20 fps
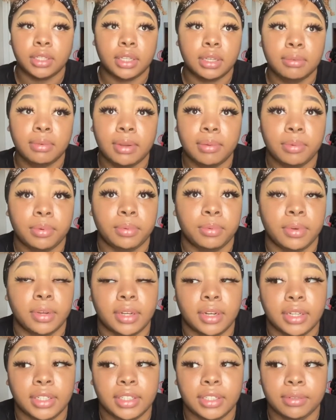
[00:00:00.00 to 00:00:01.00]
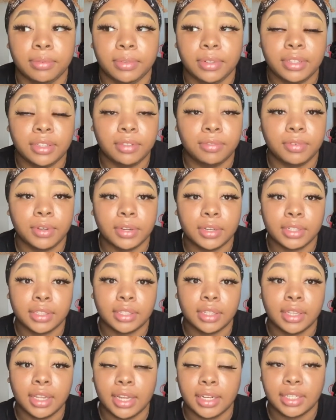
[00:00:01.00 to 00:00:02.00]
tip number 1, is to really focus
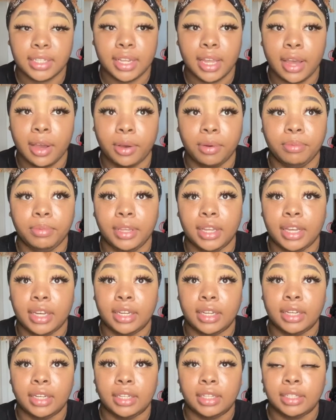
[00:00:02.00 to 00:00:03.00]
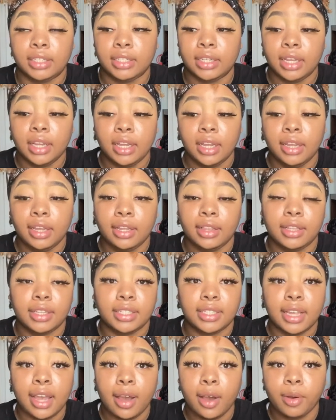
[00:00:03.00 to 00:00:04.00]
on that scalp, because the
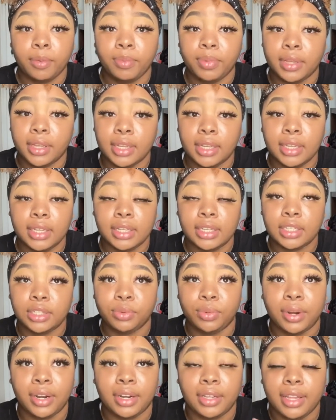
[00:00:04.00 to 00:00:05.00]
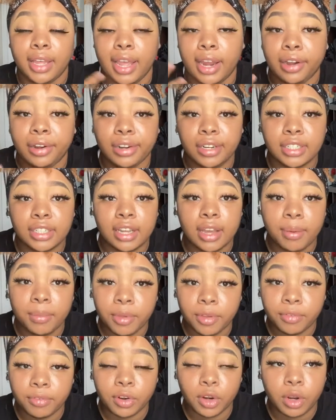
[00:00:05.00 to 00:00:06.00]
scalp is where the hair is
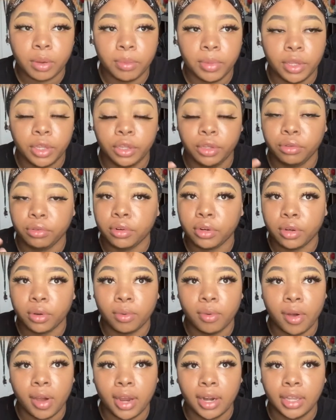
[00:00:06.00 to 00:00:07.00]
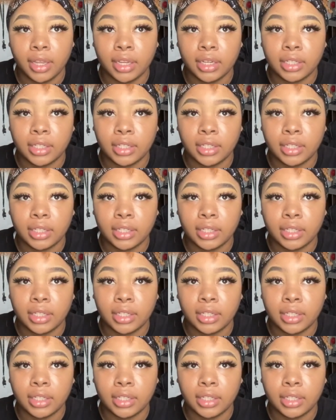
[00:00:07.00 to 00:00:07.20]
coming from, and you don't want